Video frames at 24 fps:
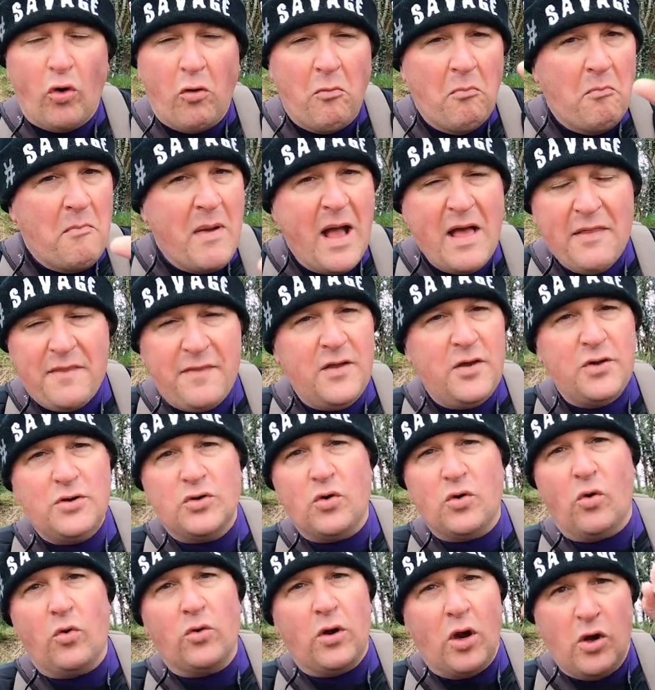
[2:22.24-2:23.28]
or method
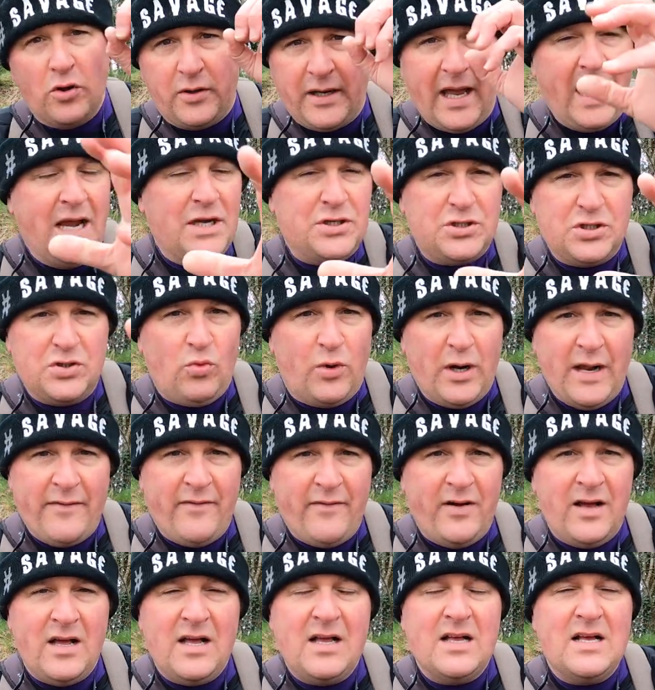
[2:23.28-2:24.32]
or location,
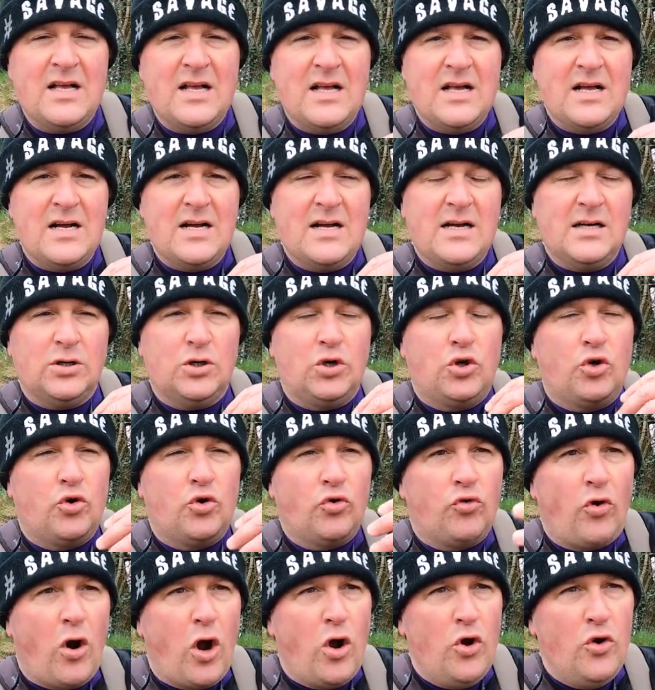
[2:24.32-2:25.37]
whatever,
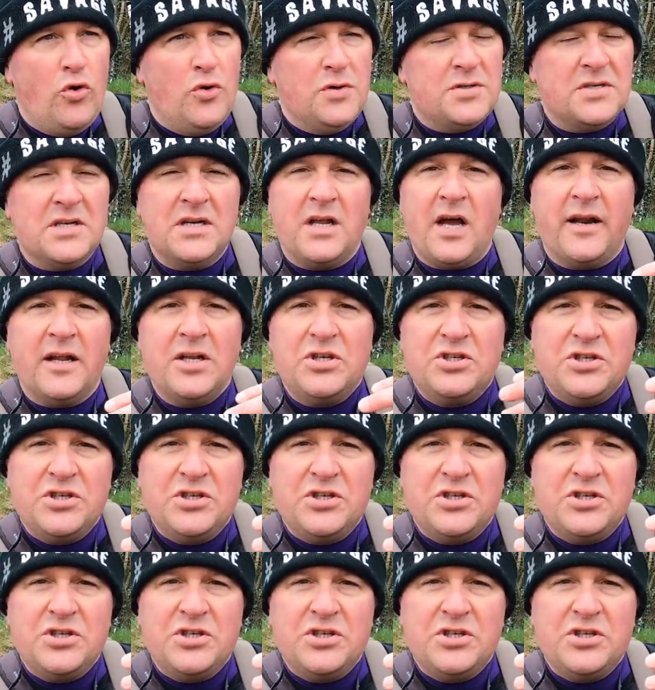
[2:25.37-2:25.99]
grows and kind of